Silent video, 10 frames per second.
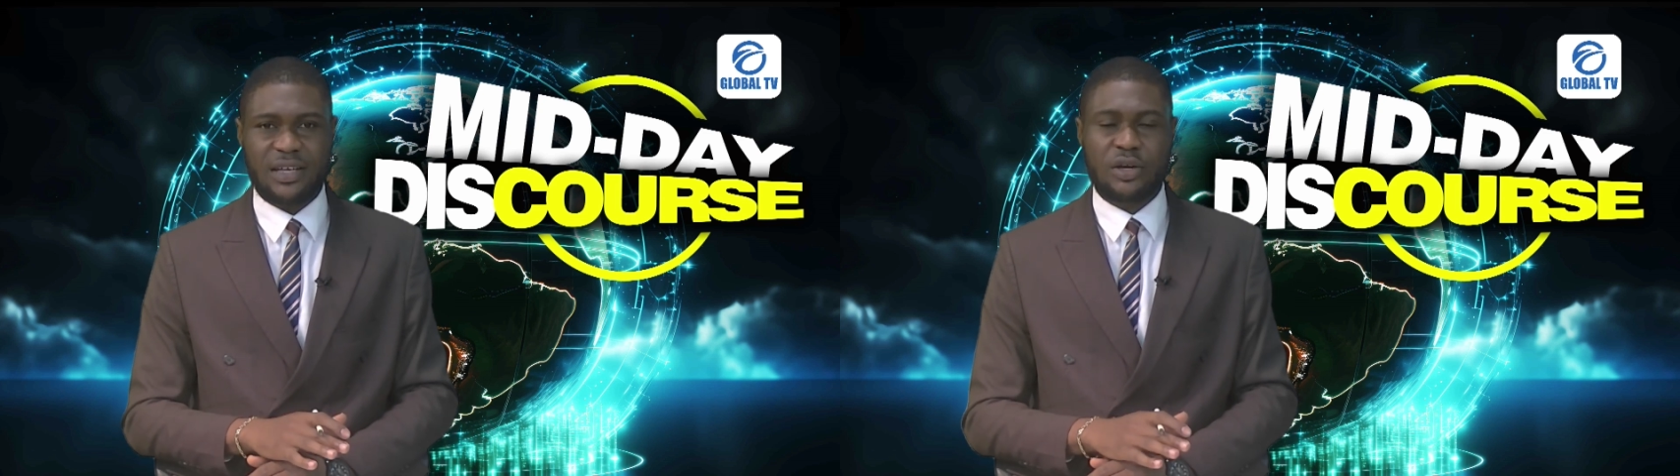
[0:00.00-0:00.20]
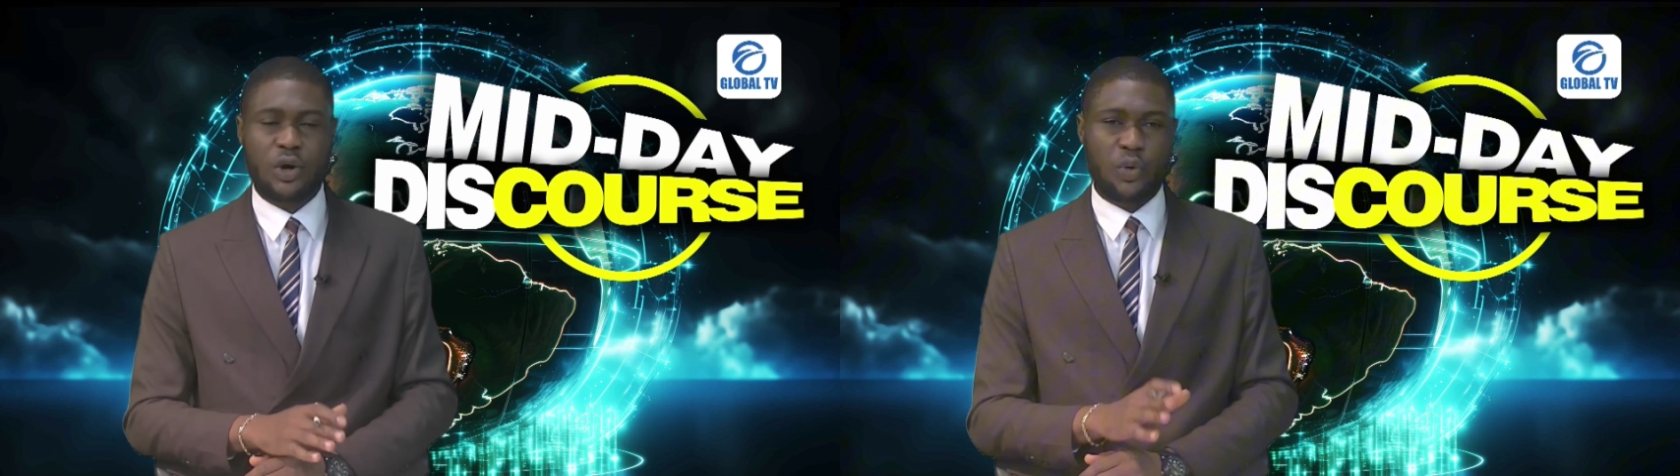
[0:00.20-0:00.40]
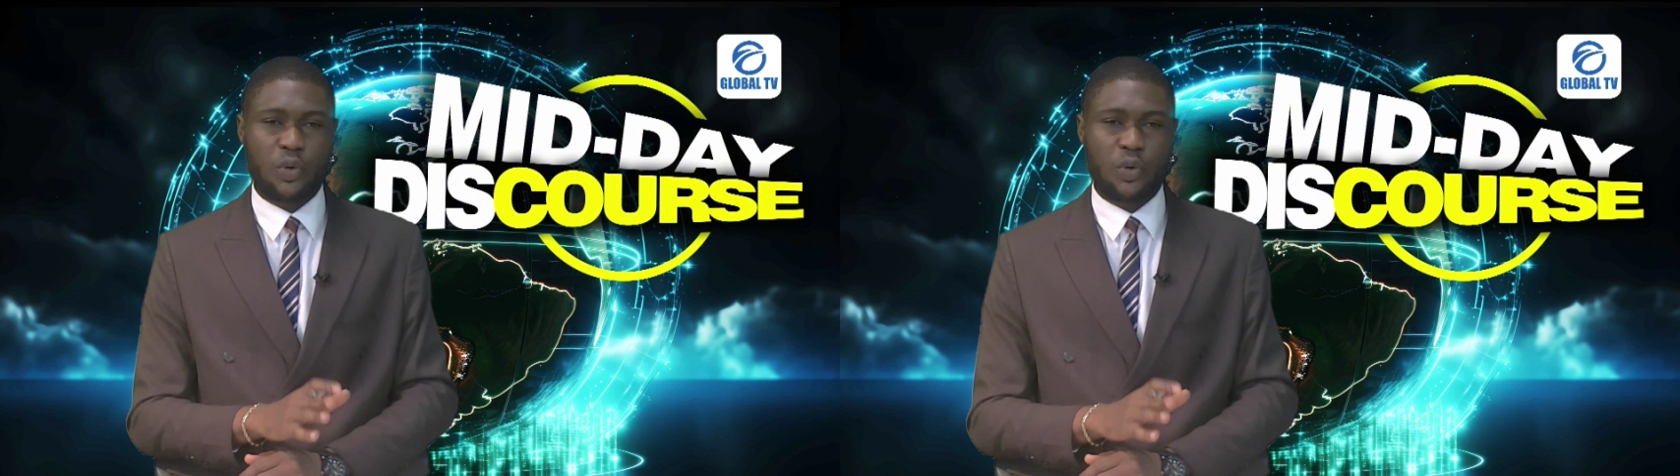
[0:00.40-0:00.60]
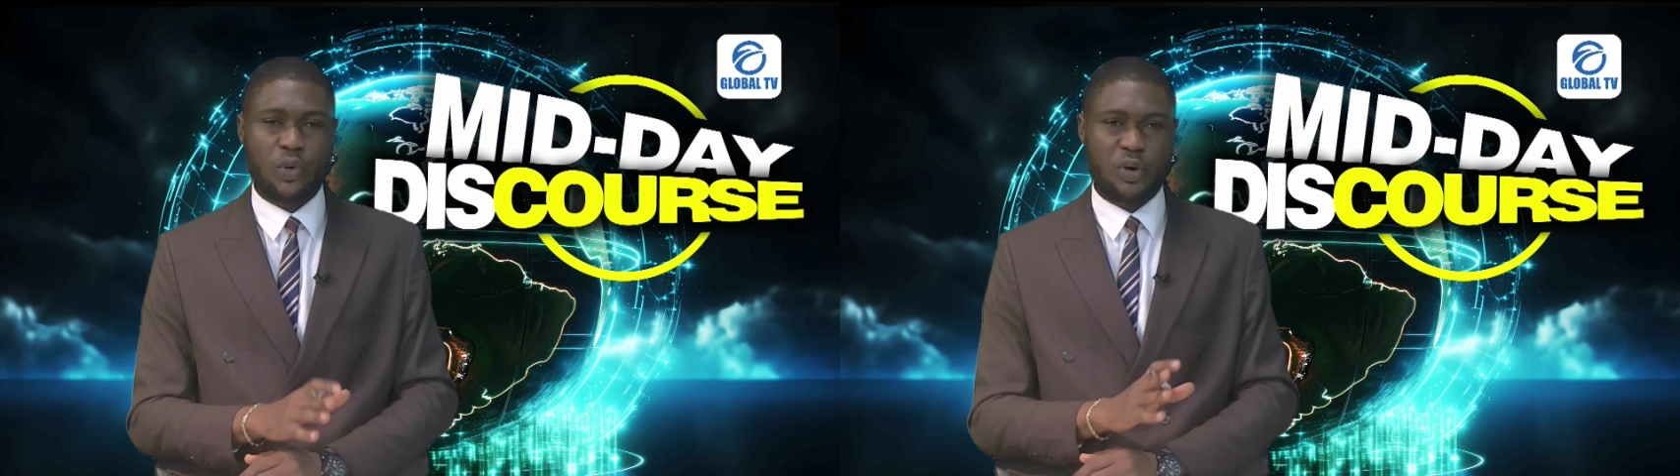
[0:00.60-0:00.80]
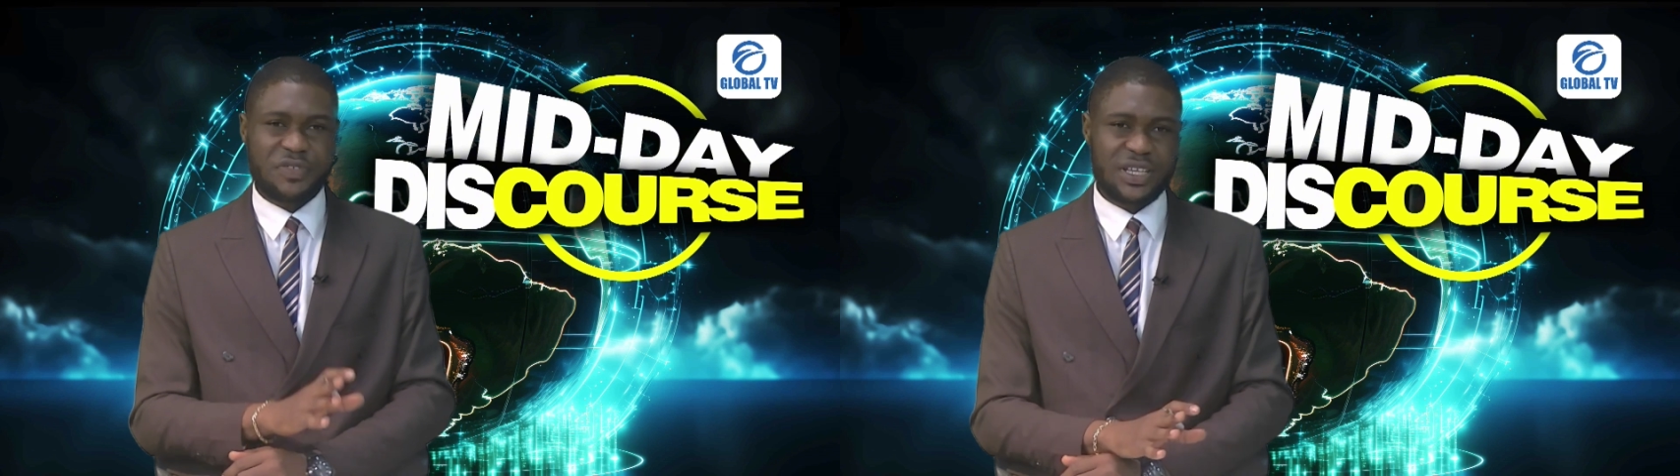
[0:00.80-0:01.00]
and
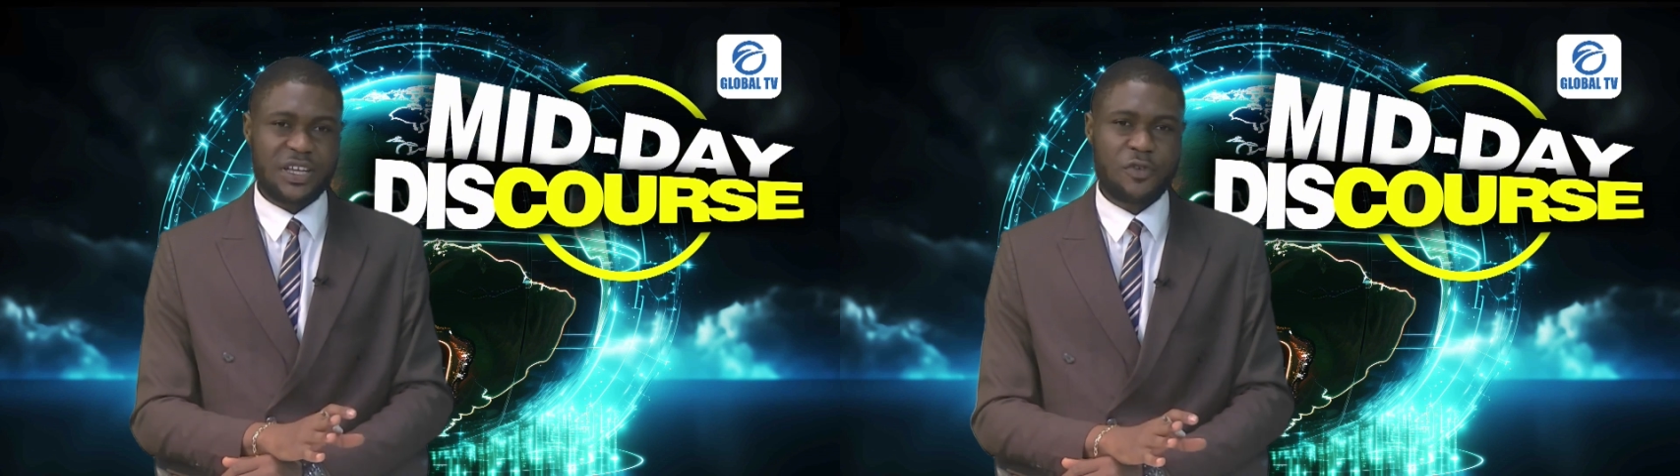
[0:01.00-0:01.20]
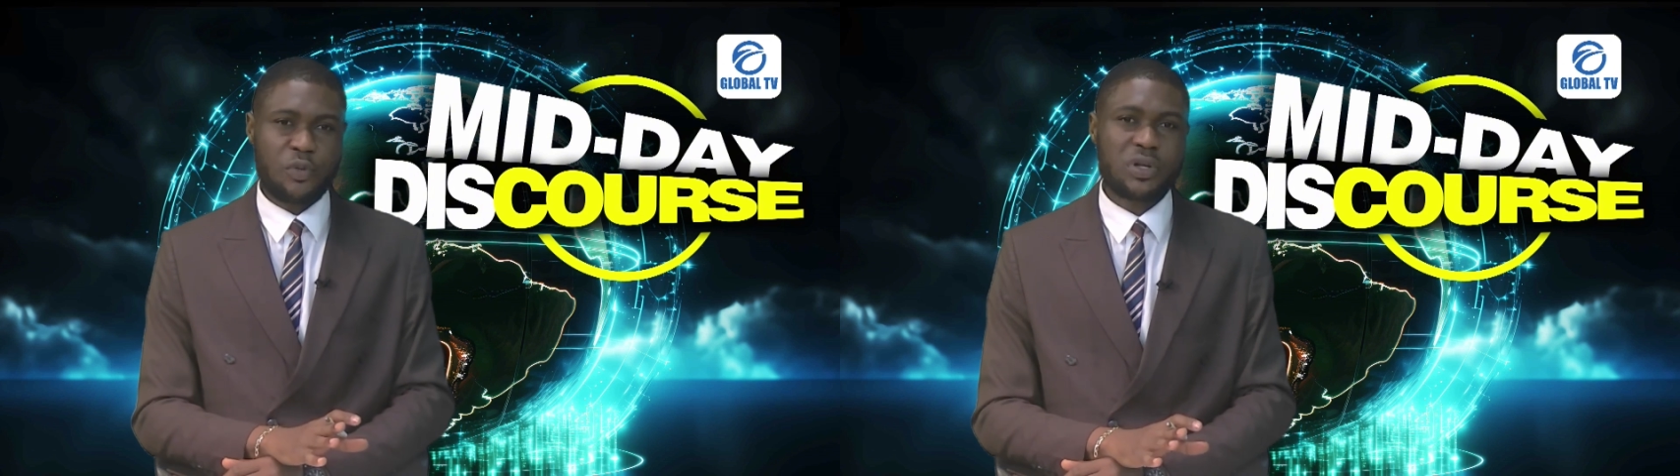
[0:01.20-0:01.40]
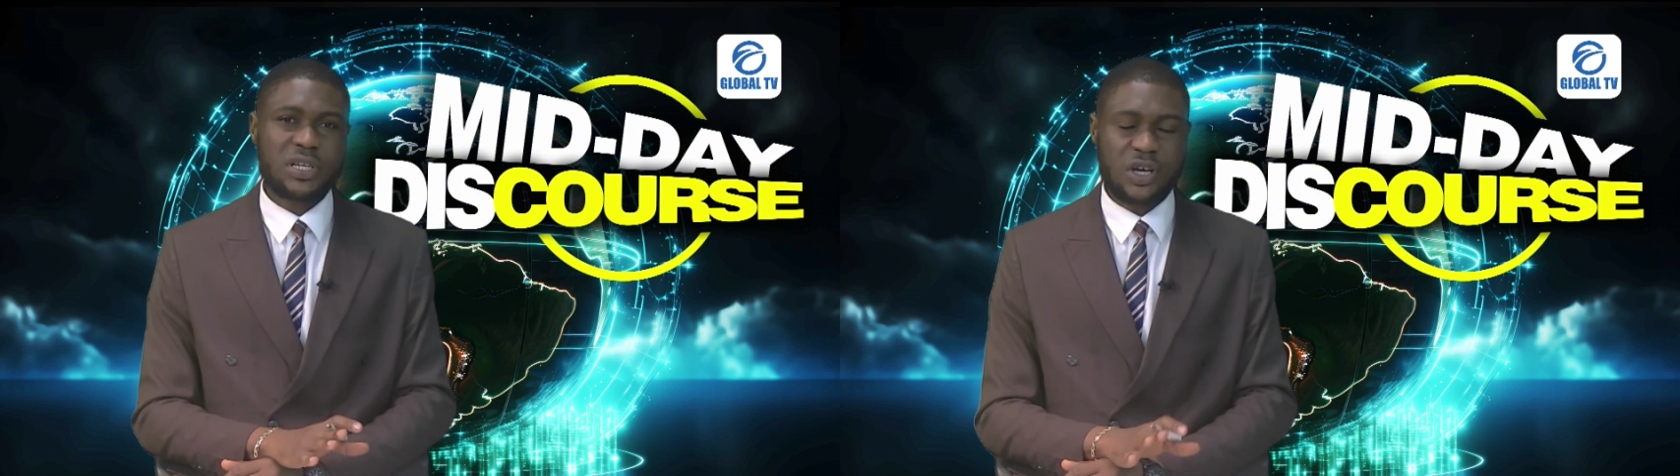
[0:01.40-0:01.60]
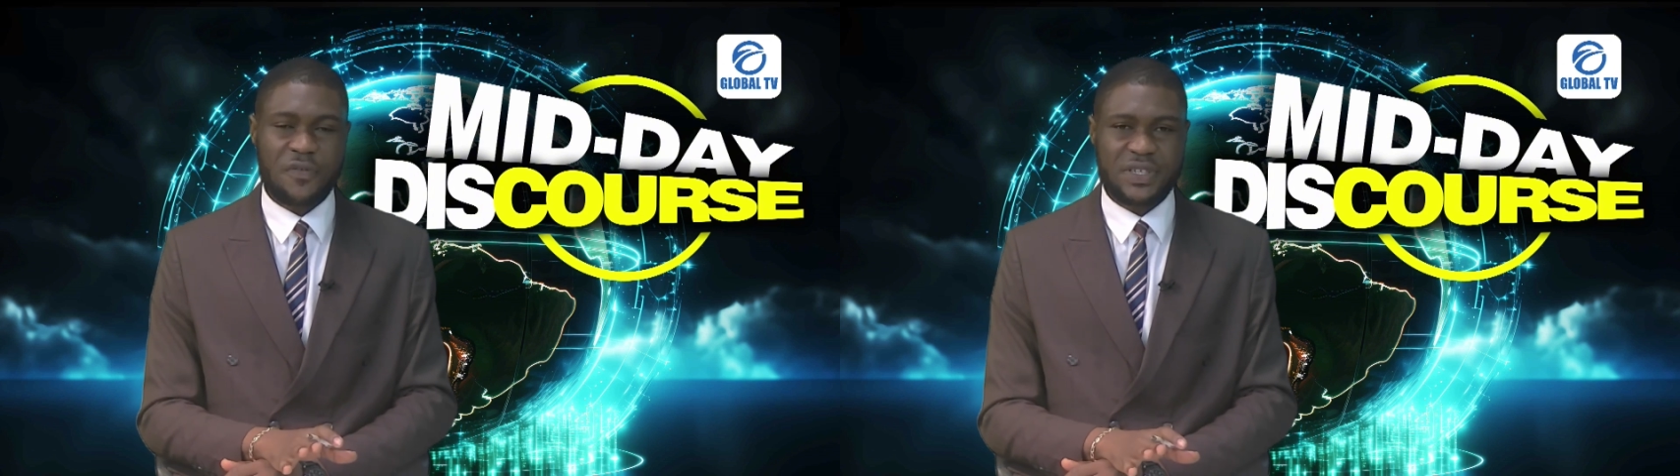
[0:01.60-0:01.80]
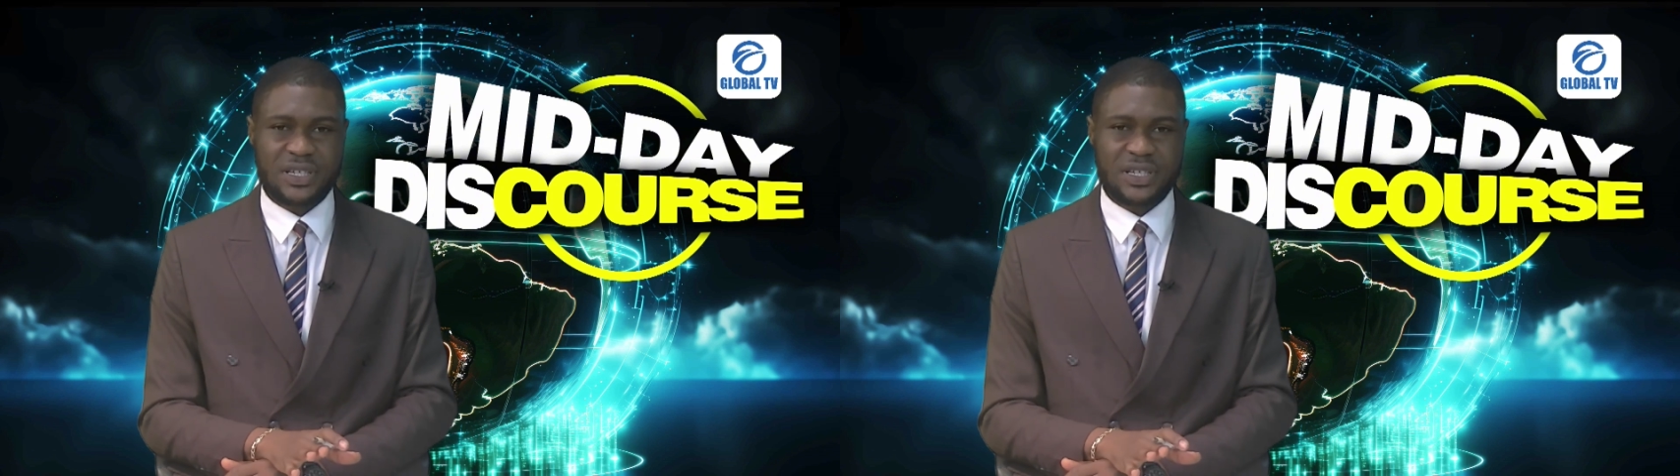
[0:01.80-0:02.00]
we've seen a few police
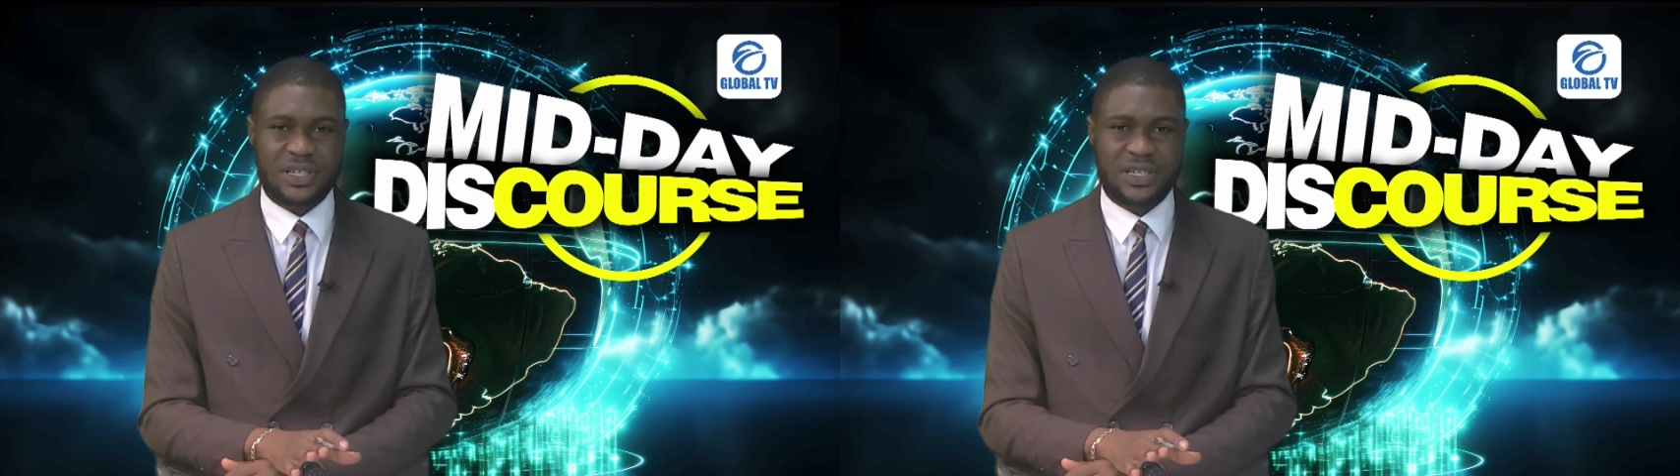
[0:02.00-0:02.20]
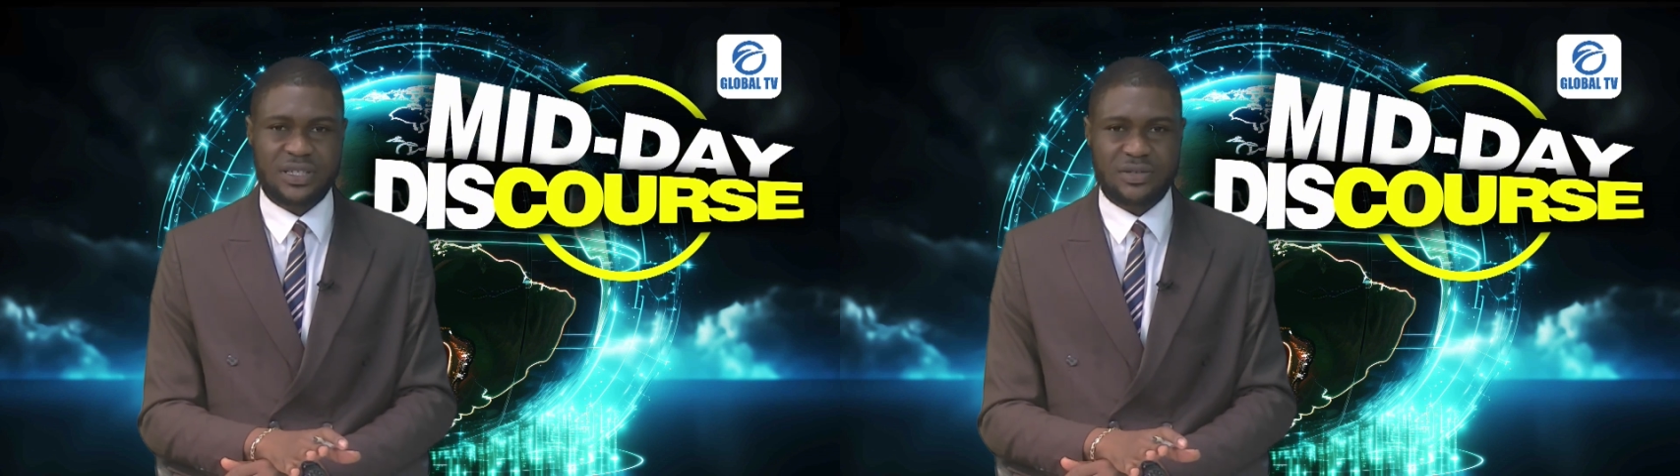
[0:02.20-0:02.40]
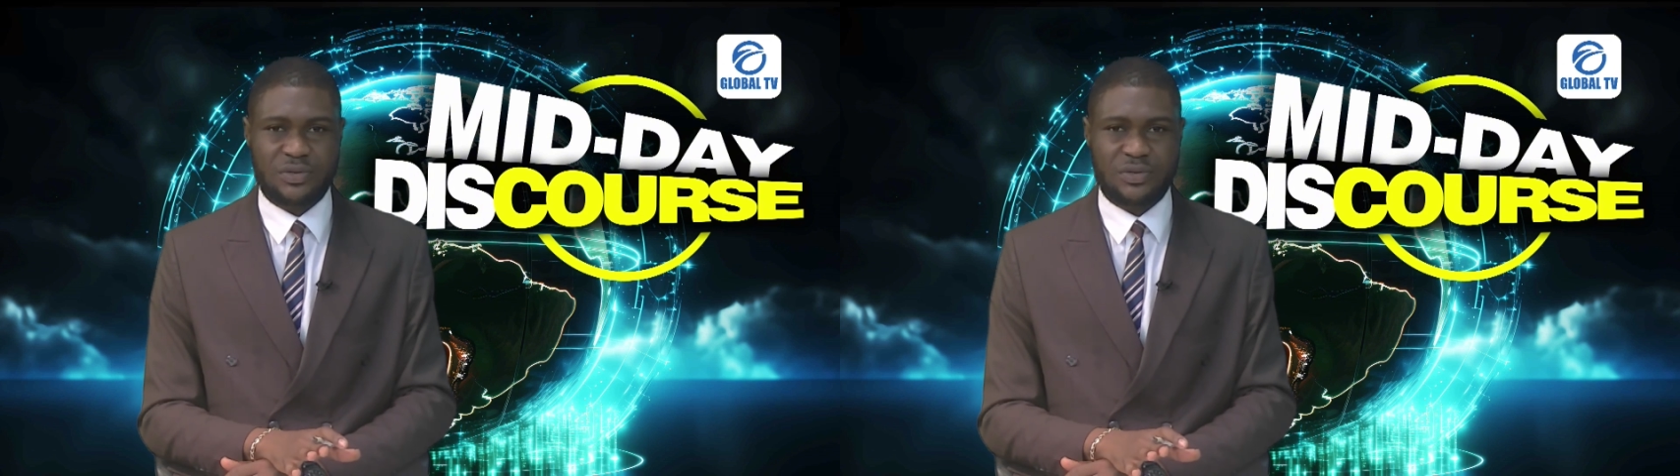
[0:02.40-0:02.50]
officers